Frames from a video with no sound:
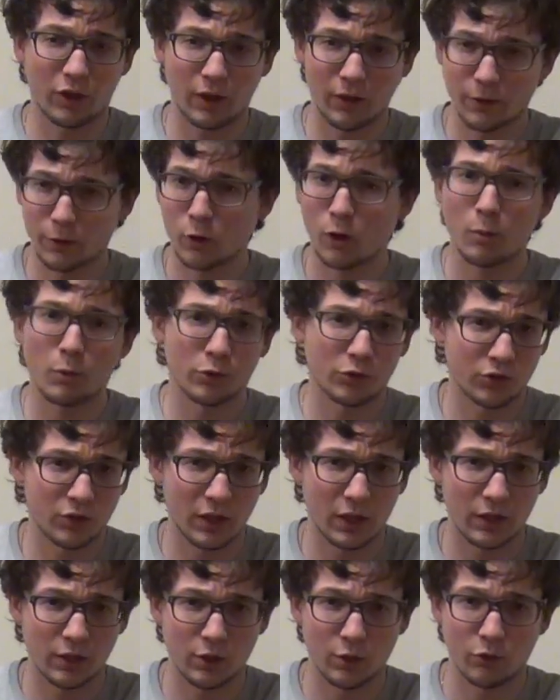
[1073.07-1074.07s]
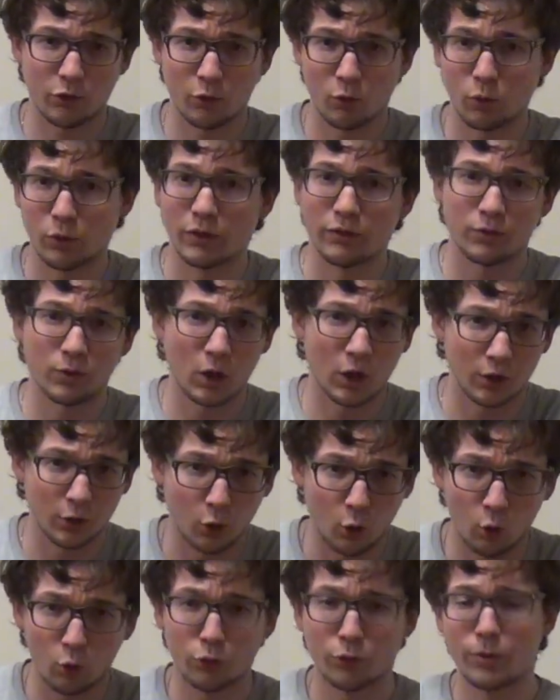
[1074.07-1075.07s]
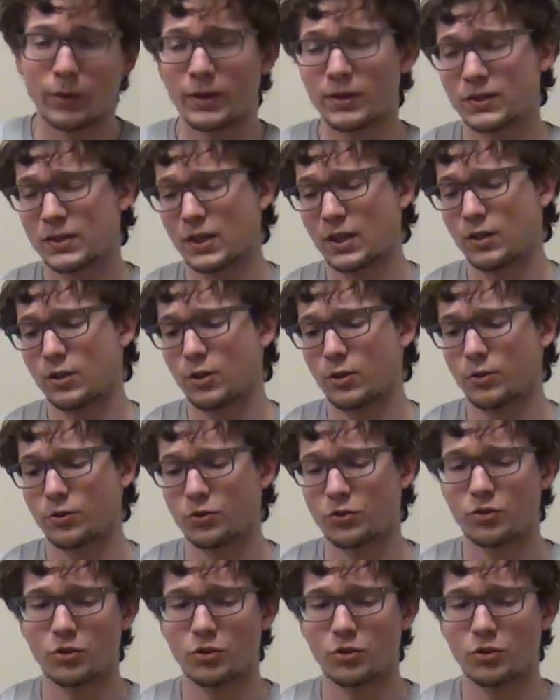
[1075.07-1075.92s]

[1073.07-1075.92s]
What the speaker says: They're almost 10 years old, if not older than 10 years,